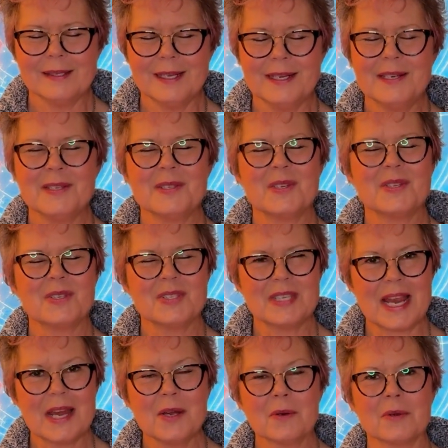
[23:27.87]
a
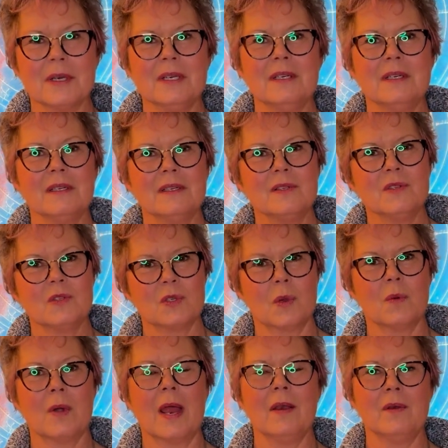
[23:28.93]
sacred
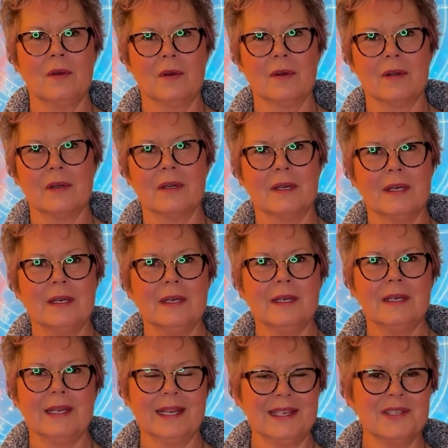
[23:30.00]
surrender
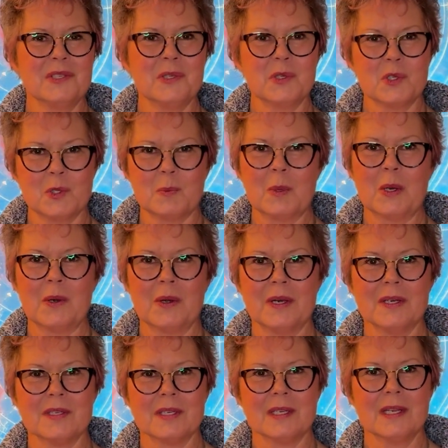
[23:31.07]
into
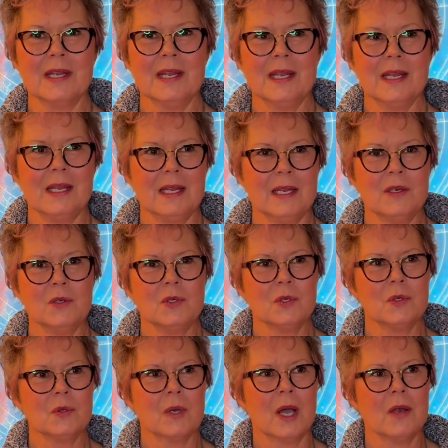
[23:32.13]
spirit,
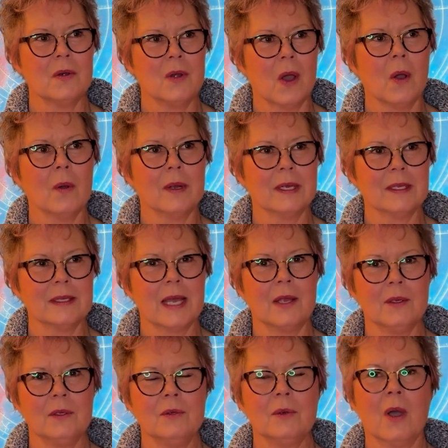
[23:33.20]
into a knowing
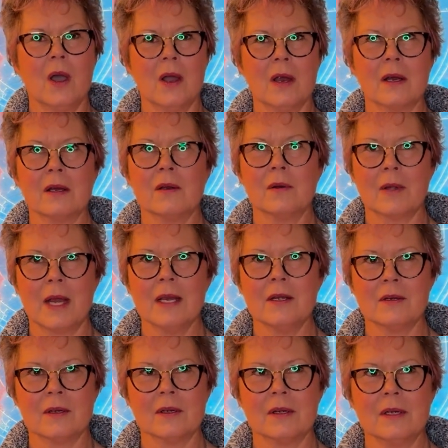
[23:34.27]
that you are
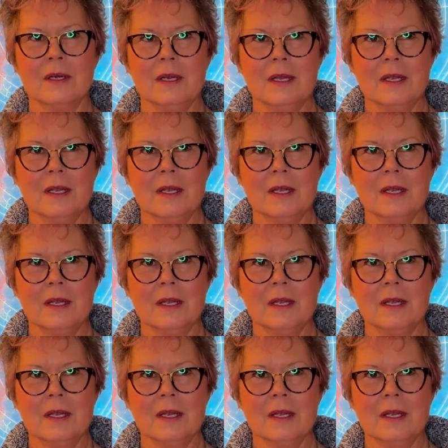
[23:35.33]
greater.